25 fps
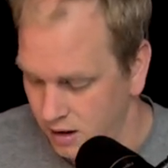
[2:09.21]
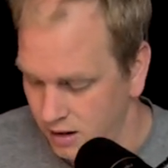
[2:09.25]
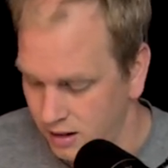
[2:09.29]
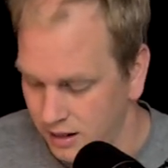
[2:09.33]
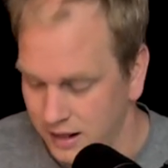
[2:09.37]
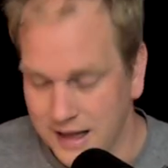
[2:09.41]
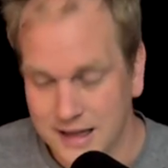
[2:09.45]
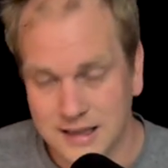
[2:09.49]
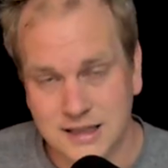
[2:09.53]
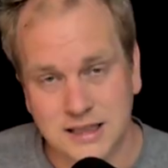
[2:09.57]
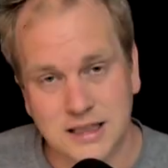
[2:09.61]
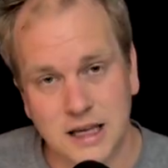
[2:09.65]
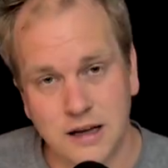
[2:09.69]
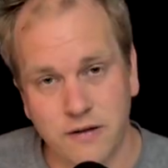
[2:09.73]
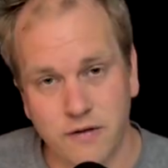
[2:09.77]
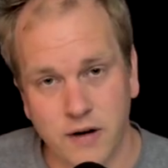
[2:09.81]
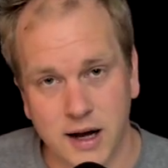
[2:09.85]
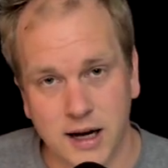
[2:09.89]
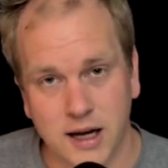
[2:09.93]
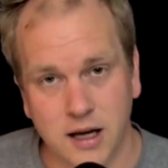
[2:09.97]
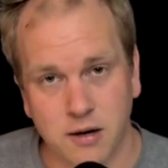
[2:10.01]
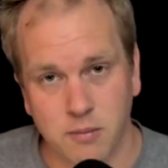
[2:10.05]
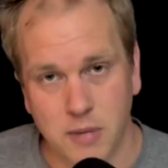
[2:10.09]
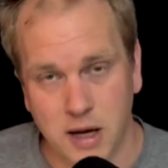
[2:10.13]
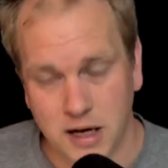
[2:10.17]
Let's see if I
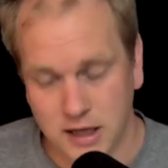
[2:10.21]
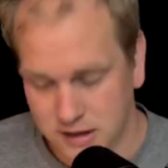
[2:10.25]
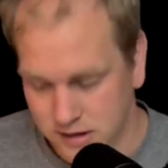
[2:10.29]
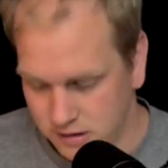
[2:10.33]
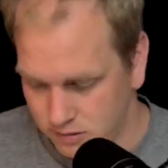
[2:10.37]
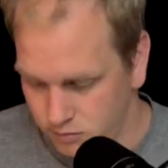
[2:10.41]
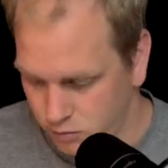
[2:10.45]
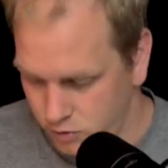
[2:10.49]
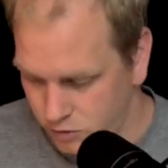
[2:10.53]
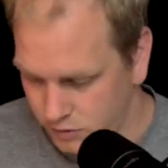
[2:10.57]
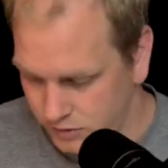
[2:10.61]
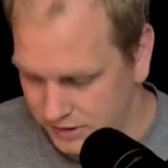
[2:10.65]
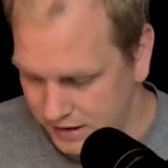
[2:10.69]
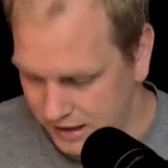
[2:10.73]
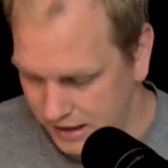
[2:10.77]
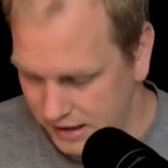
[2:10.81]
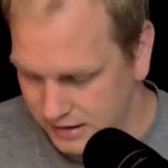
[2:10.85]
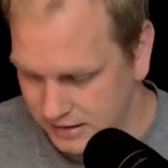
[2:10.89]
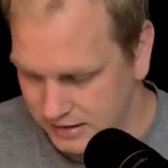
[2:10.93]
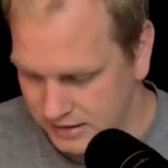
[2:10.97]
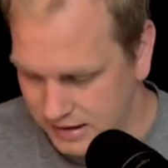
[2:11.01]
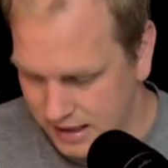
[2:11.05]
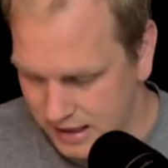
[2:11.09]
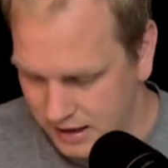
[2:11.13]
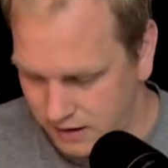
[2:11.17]
can make some more
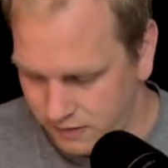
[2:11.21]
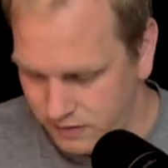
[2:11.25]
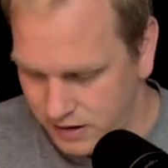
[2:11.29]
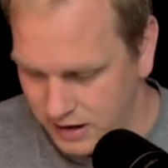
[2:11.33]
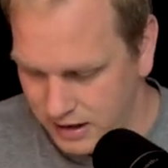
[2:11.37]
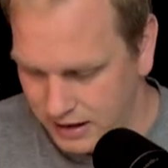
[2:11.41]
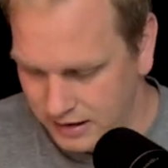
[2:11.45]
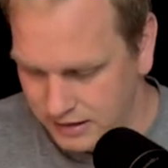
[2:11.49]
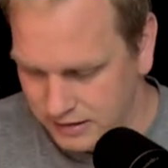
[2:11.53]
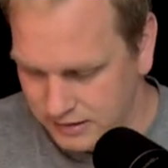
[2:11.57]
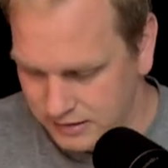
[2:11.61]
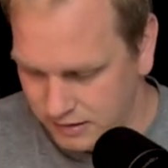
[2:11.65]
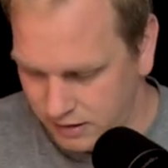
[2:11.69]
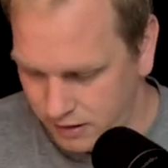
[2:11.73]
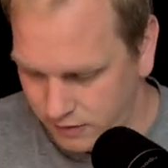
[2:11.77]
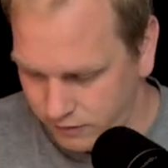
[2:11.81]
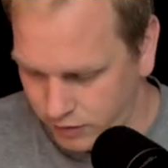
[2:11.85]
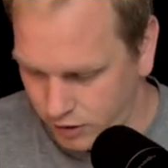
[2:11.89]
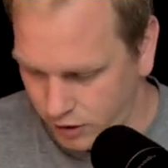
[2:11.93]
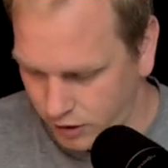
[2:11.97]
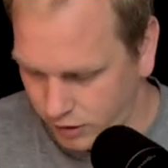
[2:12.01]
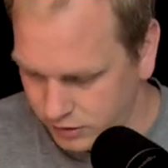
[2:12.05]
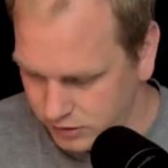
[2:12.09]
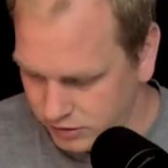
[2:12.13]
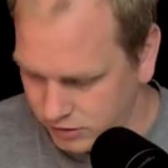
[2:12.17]
tens out of these. I've
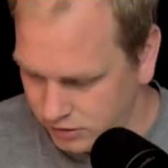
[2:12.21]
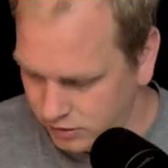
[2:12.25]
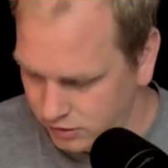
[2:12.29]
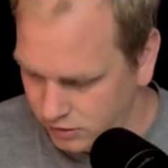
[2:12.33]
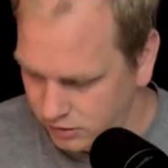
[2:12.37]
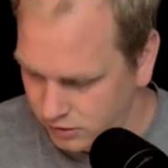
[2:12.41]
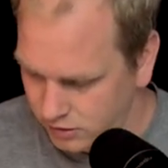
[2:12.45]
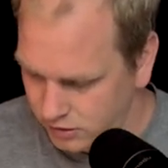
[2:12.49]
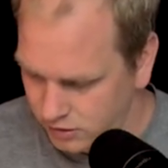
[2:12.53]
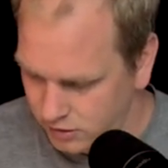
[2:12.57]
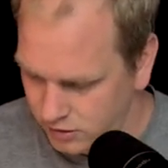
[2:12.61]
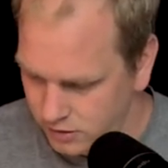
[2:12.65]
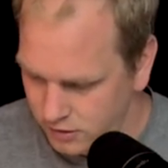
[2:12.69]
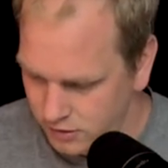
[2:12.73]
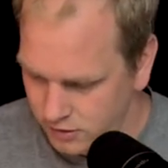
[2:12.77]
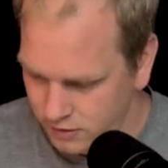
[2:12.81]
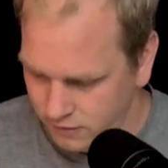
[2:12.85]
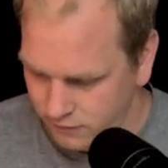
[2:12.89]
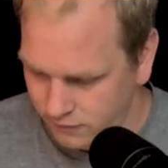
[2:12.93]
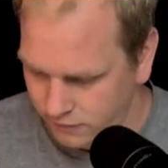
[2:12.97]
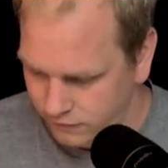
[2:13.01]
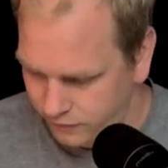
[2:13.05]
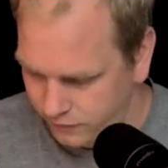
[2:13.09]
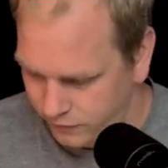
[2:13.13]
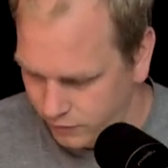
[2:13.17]
got 2,
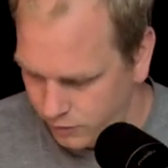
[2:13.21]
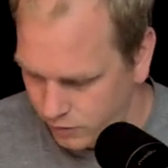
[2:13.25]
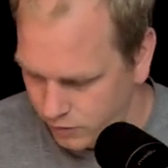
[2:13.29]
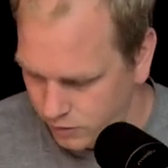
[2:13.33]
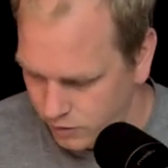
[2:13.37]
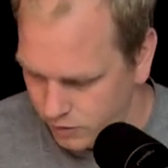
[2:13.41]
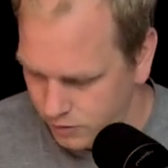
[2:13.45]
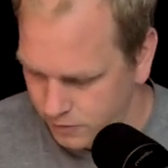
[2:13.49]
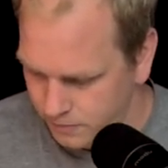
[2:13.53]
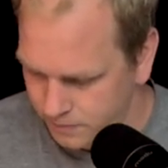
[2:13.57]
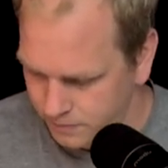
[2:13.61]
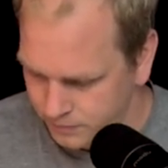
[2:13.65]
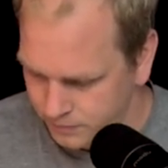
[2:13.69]
4,